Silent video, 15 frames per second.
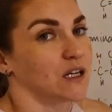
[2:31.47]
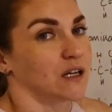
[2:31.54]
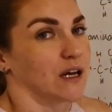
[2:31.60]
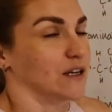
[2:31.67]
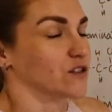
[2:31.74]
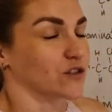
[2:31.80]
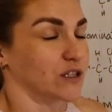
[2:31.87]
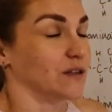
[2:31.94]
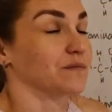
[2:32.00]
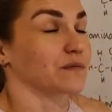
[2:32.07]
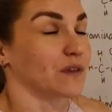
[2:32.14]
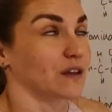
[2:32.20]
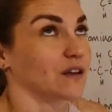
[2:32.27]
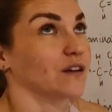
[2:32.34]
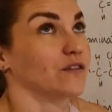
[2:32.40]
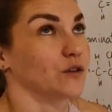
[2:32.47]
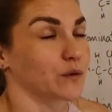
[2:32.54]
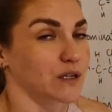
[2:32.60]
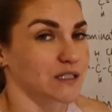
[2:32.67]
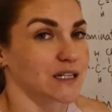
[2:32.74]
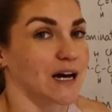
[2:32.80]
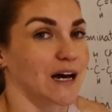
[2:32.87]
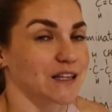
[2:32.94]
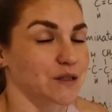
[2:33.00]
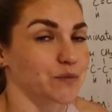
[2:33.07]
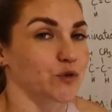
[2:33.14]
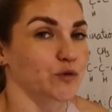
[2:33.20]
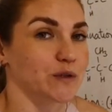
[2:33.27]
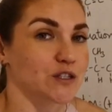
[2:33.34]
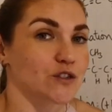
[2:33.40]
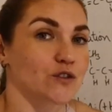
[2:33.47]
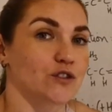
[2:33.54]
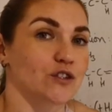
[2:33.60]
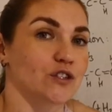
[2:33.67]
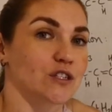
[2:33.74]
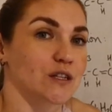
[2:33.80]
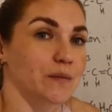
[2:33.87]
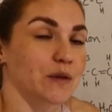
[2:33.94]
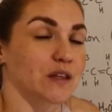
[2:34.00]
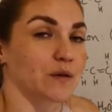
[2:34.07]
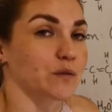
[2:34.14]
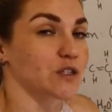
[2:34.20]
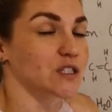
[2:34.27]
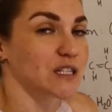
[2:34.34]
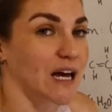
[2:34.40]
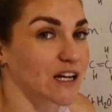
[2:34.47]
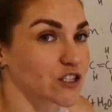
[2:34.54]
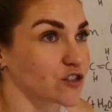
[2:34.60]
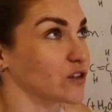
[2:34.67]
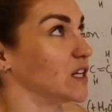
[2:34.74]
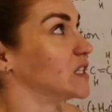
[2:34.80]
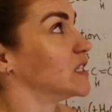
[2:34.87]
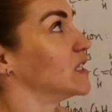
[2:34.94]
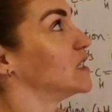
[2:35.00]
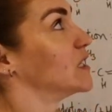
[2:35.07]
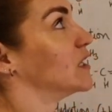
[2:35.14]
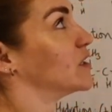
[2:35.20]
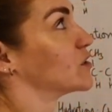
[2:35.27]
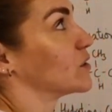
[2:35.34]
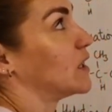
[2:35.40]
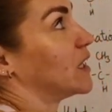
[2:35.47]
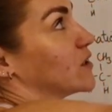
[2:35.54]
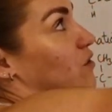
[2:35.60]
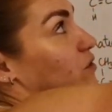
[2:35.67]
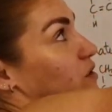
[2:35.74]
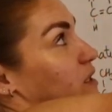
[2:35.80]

if you were to add the bromine solution to something that was saturated, so it had all